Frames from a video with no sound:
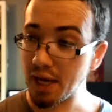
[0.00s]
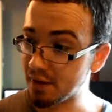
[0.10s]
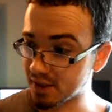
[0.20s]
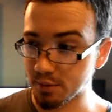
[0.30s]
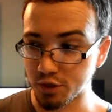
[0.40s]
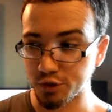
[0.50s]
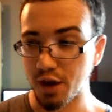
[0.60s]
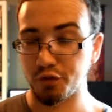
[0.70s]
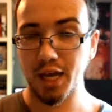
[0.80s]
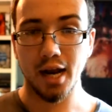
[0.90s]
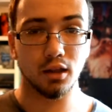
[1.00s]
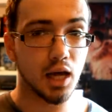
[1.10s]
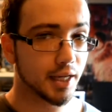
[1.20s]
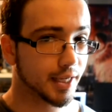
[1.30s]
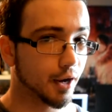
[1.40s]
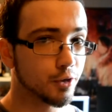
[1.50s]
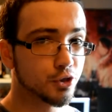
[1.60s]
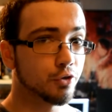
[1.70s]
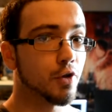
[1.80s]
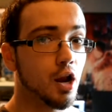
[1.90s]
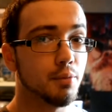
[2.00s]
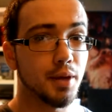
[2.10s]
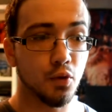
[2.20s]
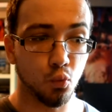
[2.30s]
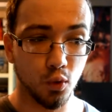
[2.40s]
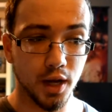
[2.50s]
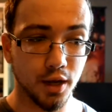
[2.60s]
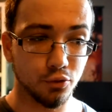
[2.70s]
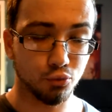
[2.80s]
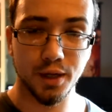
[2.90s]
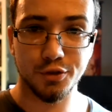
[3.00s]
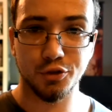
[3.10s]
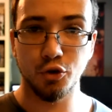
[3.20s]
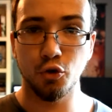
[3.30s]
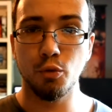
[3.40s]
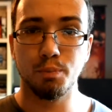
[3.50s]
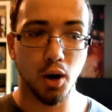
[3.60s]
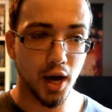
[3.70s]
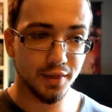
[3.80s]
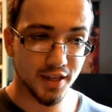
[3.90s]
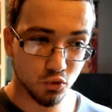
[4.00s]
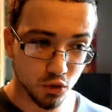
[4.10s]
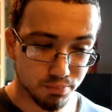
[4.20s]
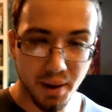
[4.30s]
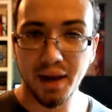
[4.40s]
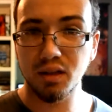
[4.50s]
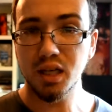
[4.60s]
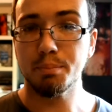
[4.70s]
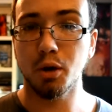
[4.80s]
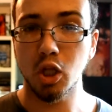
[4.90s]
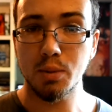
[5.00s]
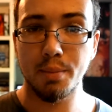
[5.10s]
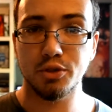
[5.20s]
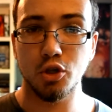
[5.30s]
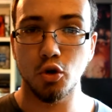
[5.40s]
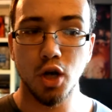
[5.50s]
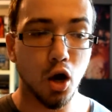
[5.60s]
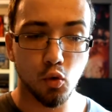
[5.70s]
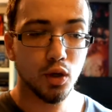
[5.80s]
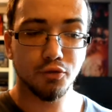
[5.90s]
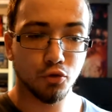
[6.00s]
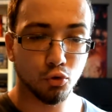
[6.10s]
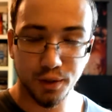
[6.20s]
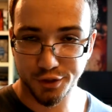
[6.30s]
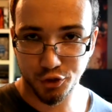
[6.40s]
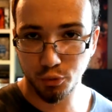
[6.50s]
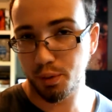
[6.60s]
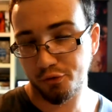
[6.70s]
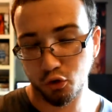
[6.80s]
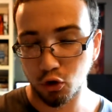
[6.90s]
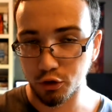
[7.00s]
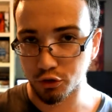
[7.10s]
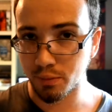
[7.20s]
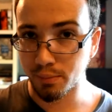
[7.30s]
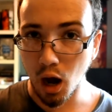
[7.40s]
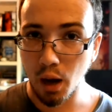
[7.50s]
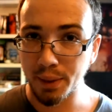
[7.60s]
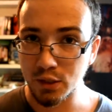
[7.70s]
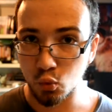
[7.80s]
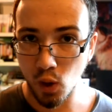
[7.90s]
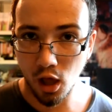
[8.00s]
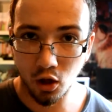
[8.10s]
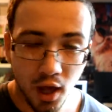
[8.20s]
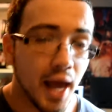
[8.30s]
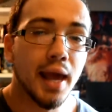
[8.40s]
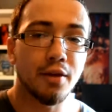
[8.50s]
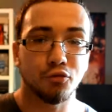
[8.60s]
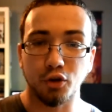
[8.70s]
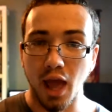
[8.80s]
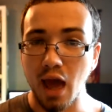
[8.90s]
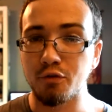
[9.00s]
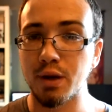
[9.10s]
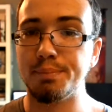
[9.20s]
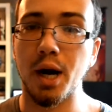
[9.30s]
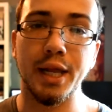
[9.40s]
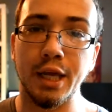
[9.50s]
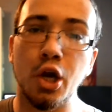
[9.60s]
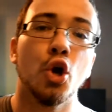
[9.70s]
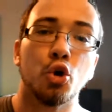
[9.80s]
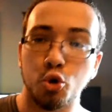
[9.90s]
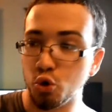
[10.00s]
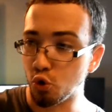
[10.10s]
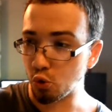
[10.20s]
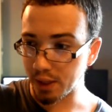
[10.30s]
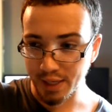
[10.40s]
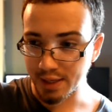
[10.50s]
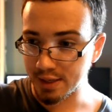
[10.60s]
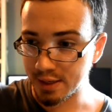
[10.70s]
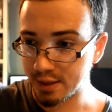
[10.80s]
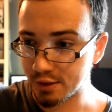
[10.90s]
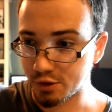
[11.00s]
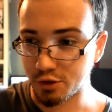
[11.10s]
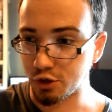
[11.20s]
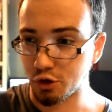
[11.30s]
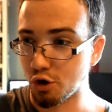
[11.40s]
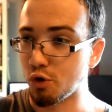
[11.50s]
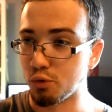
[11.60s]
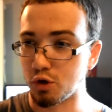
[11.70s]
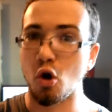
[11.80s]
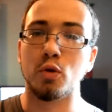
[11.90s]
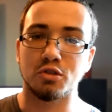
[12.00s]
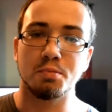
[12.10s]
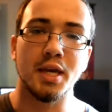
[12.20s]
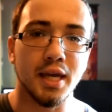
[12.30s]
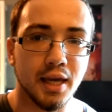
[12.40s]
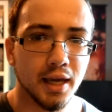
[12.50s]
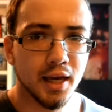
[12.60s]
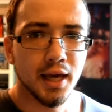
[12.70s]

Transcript: yeah, this episode definitely had a lot of character development with Ritsu, but this was mainly a build-up episode, not only for Ritsu, but for also Mob as well, and for everybody who is, going to be